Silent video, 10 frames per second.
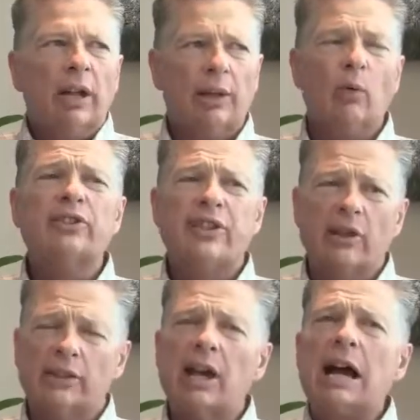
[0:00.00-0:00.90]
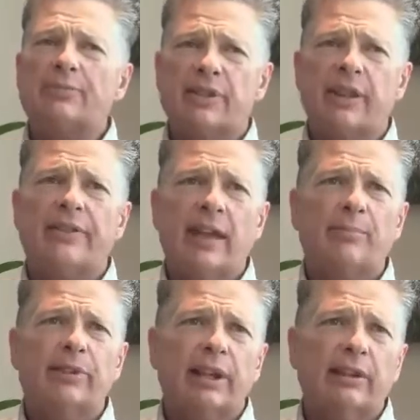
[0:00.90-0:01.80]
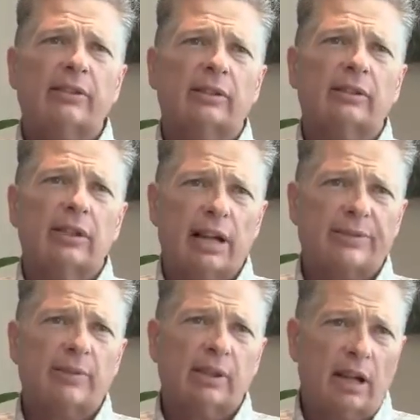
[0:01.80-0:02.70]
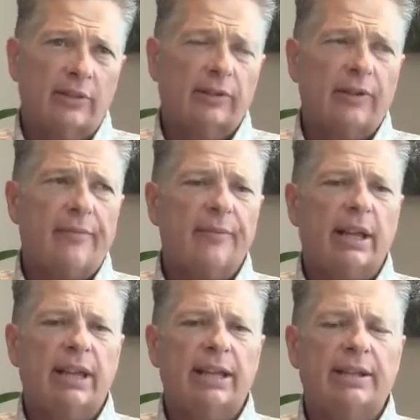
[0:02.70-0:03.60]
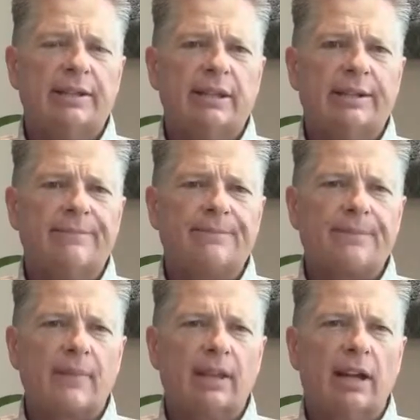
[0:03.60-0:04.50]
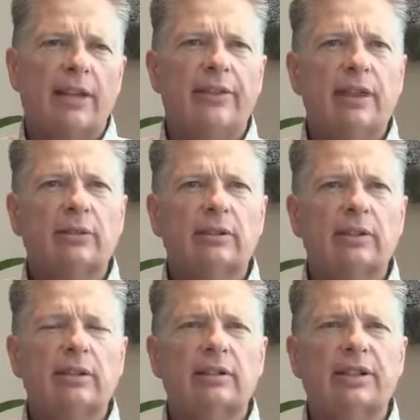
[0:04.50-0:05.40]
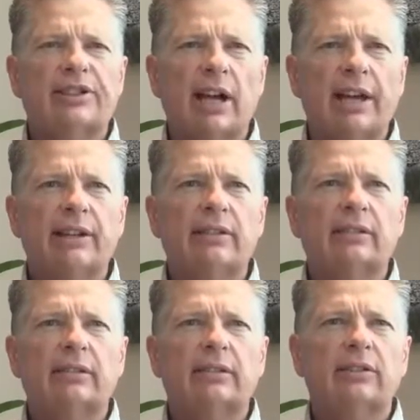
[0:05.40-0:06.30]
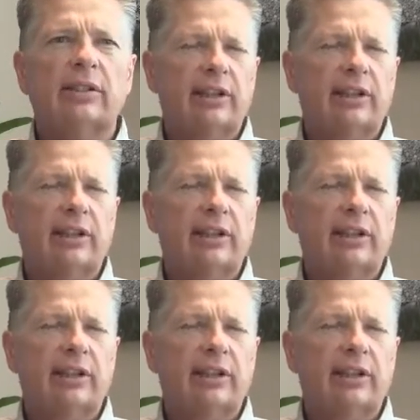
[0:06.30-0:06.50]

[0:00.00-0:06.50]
It was the only option that that particular hospital offered. And I then decided to